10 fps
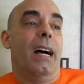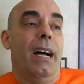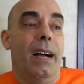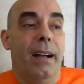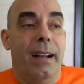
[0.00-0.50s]

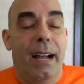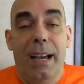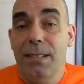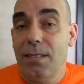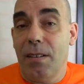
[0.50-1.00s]
uh,
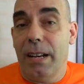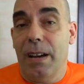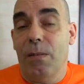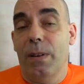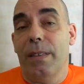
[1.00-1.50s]
I started
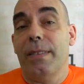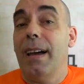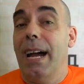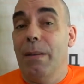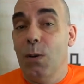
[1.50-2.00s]
out
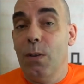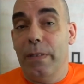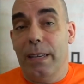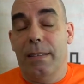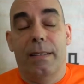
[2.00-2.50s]
with
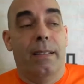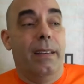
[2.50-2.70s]
iMovie,